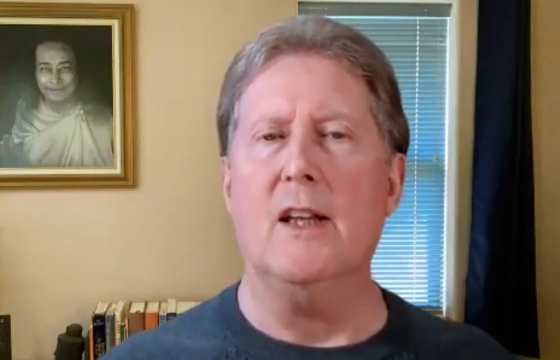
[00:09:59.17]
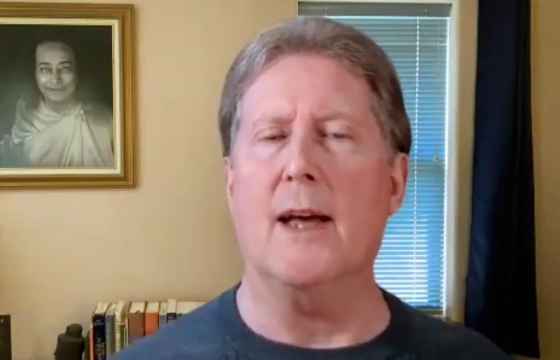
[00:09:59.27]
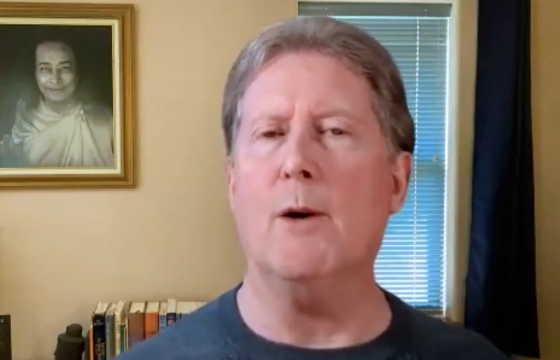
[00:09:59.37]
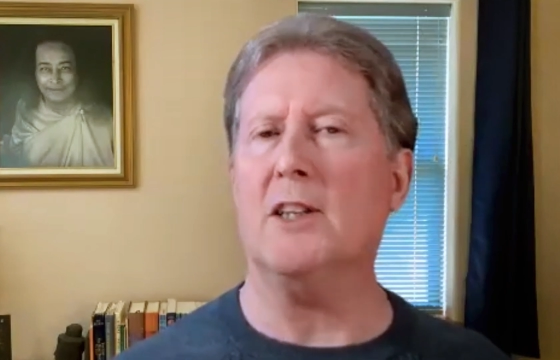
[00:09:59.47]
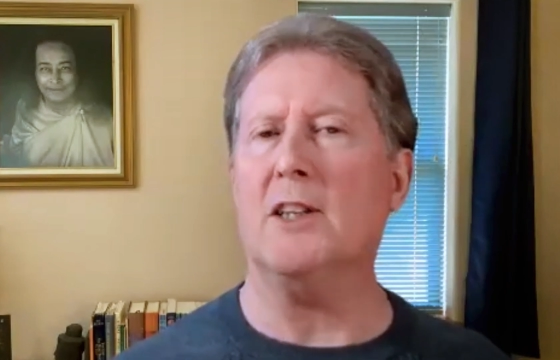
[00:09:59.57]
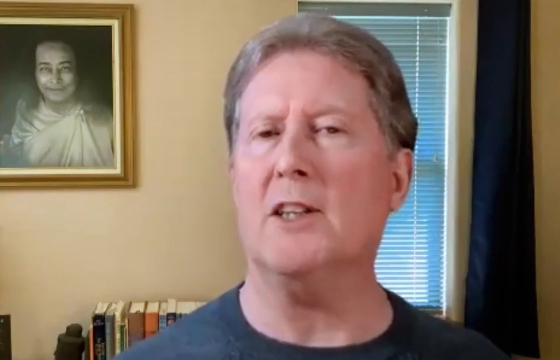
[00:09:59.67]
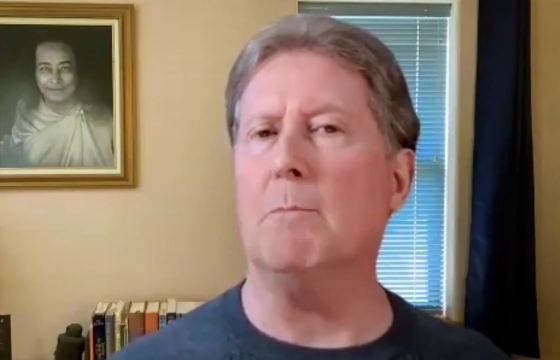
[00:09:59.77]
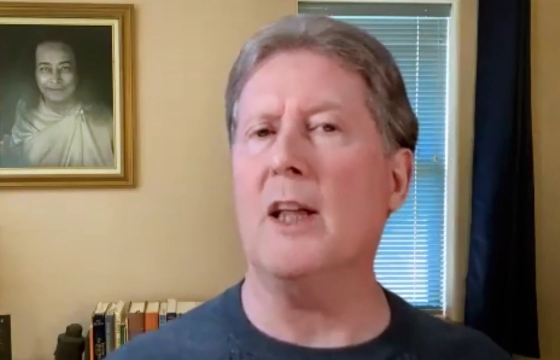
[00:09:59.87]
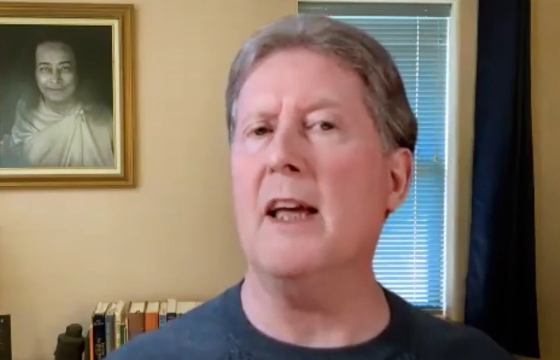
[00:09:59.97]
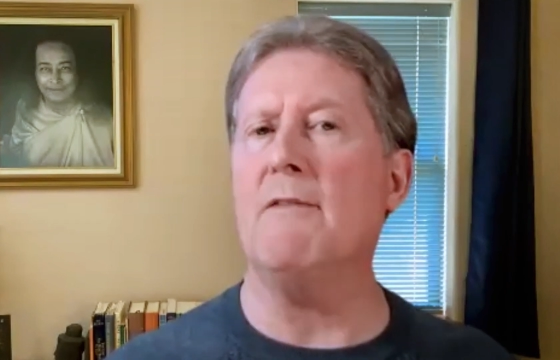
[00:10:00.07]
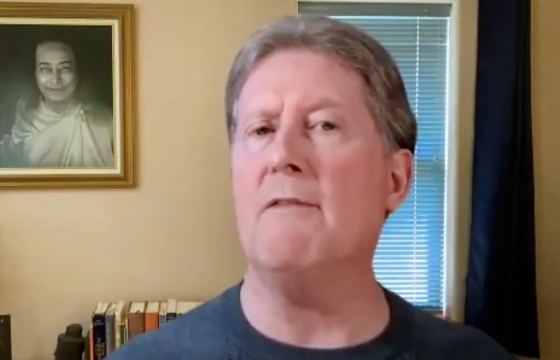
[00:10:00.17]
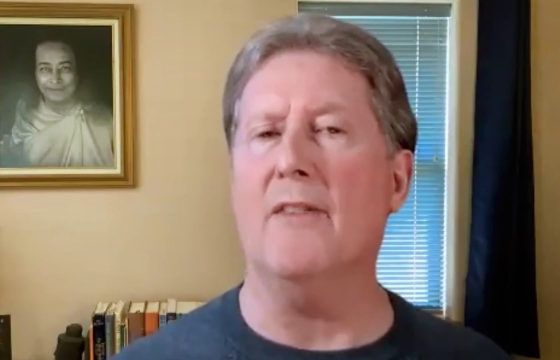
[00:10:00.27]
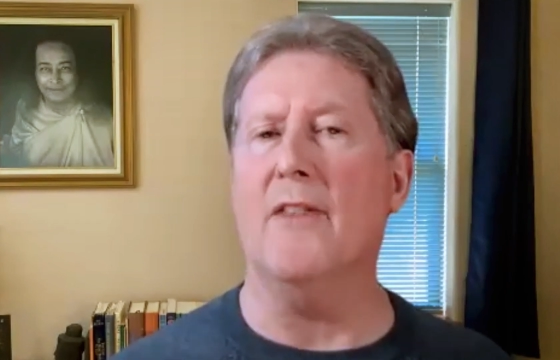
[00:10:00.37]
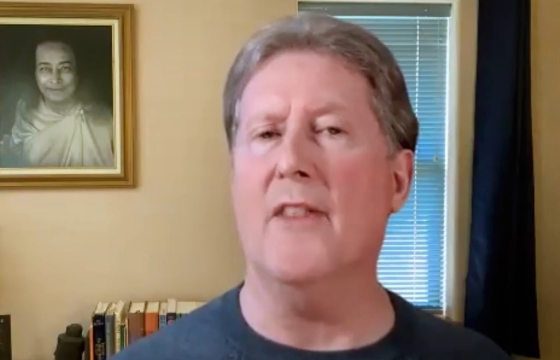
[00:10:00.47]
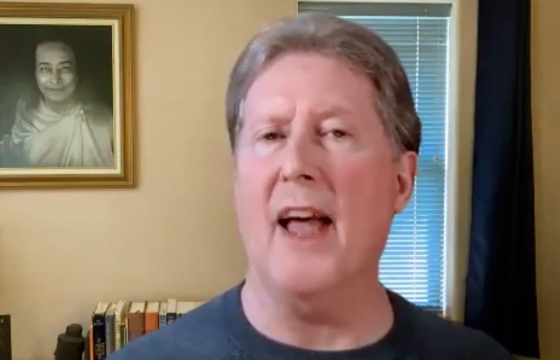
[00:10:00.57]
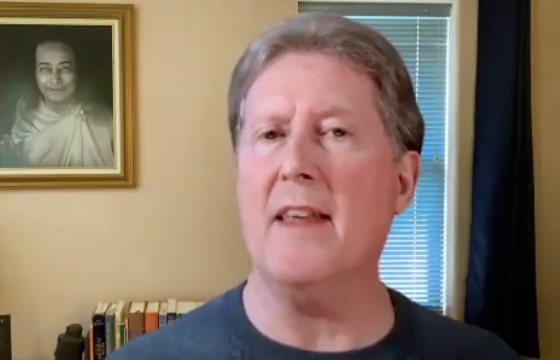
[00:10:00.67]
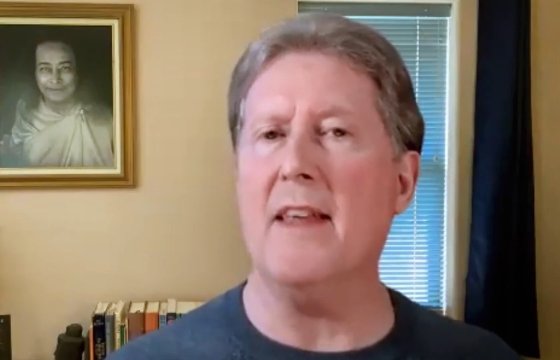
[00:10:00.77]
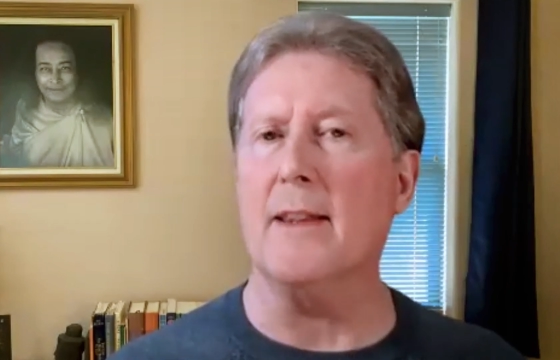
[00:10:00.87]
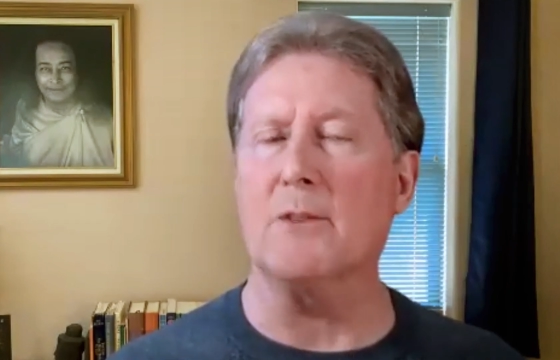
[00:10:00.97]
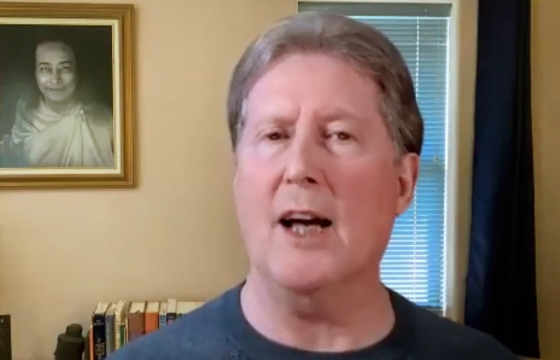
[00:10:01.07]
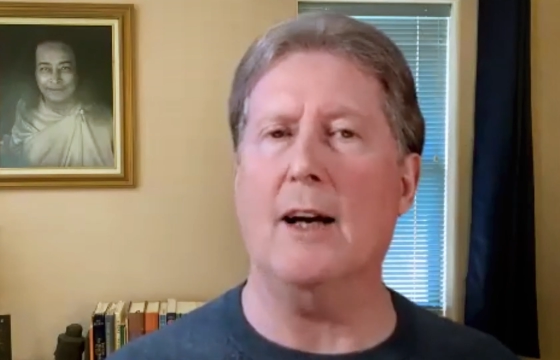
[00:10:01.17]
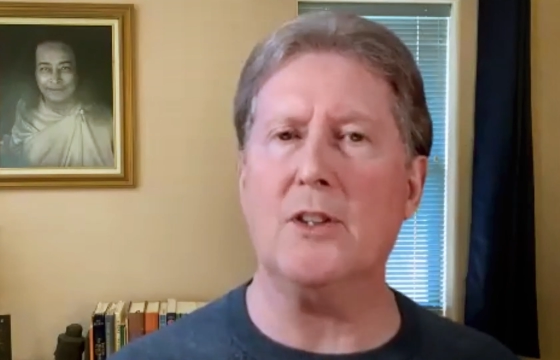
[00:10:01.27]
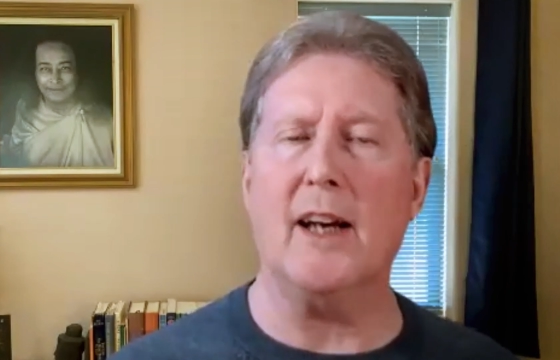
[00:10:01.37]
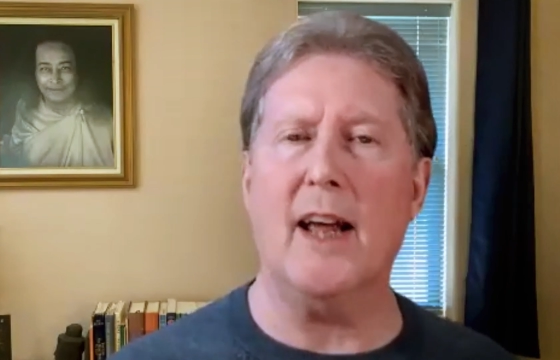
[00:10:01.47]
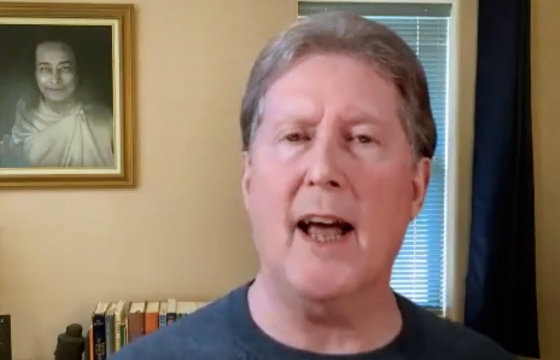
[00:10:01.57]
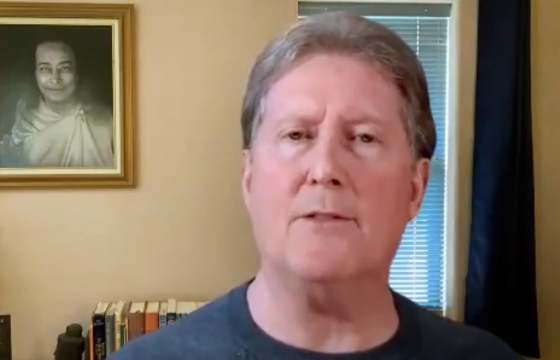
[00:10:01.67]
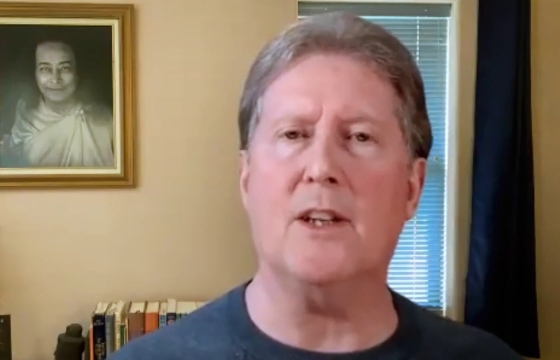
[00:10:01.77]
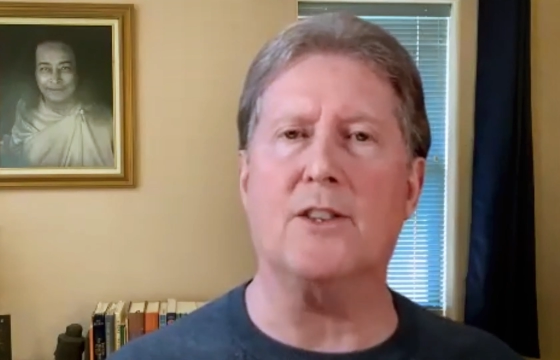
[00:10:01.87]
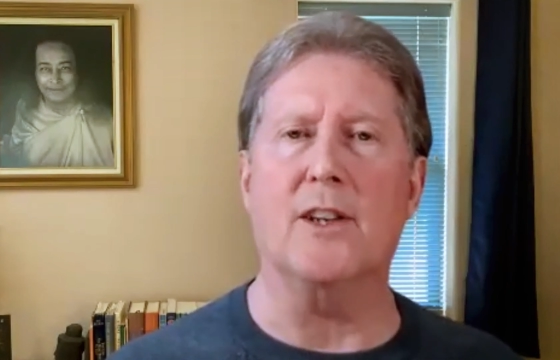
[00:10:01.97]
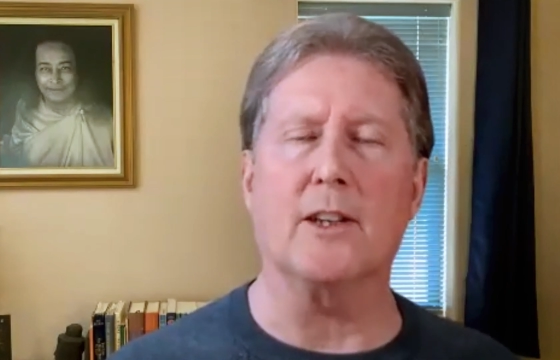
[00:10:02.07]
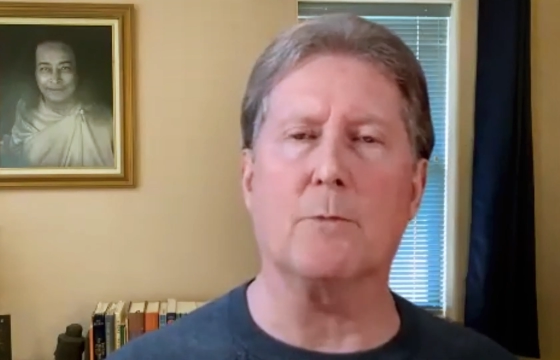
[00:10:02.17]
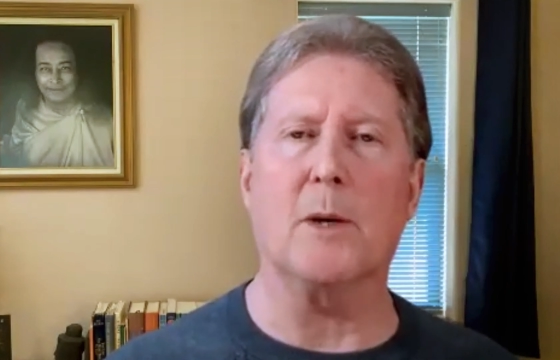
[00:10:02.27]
Speaker 1: They want to believe that they themselves can have such an